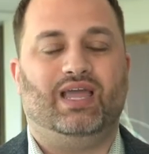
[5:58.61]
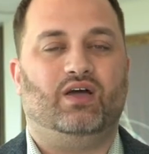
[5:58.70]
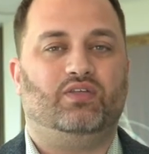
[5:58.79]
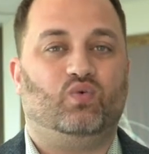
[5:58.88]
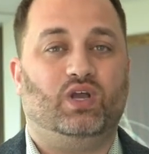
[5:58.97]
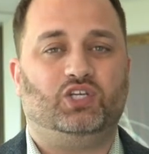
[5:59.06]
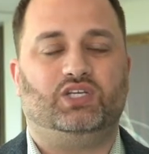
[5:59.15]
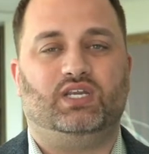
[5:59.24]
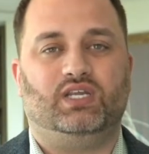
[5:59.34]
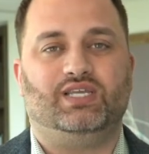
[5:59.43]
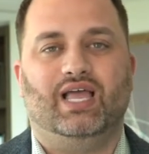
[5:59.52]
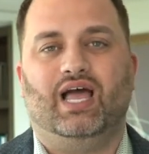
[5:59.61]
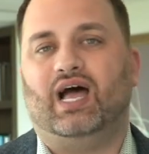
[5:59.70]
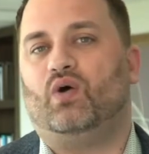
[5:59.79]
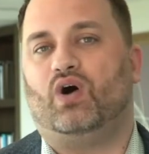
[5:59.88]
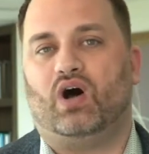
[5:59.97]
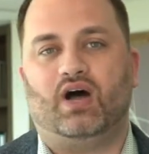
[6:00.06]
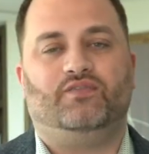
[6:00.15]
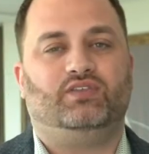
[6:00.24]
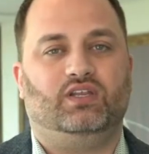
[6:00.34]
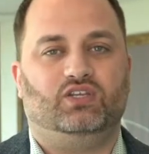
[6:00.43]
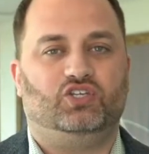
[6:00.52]
Now, the question is, how
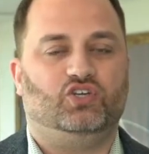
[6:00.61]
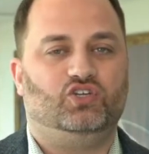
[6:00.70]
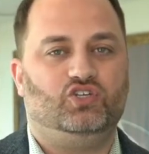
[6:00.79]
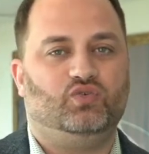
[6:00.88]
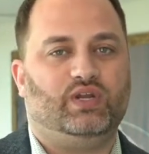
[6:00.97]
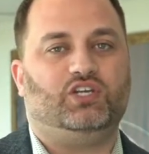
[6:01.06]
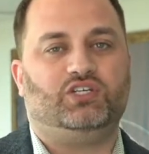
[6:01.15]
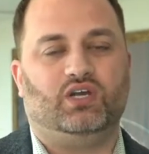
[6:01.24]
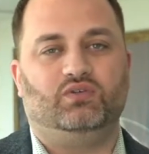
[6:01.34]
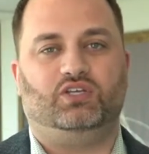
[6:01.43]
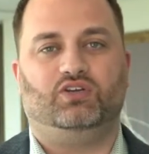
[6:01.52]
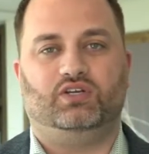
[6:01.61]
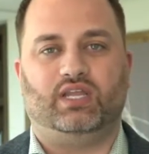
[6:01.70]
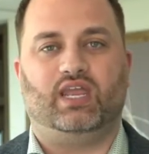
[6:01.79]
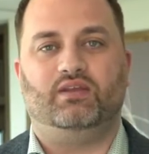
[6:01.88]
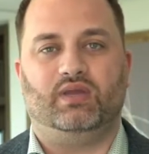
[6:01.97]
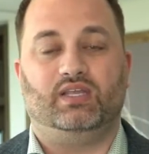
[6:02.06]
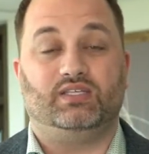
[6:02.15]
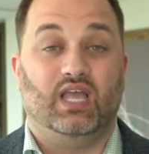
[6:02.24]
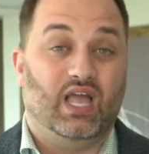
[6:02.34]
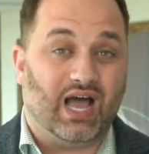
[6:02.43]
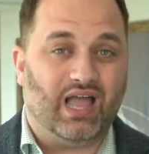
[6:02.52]
often should you reach out to your database?
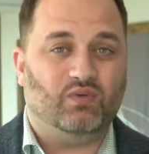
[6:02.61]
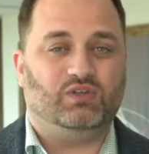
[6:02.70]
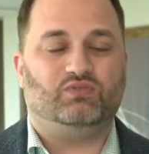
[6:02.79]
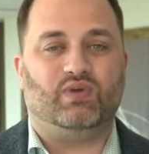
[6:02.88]
I always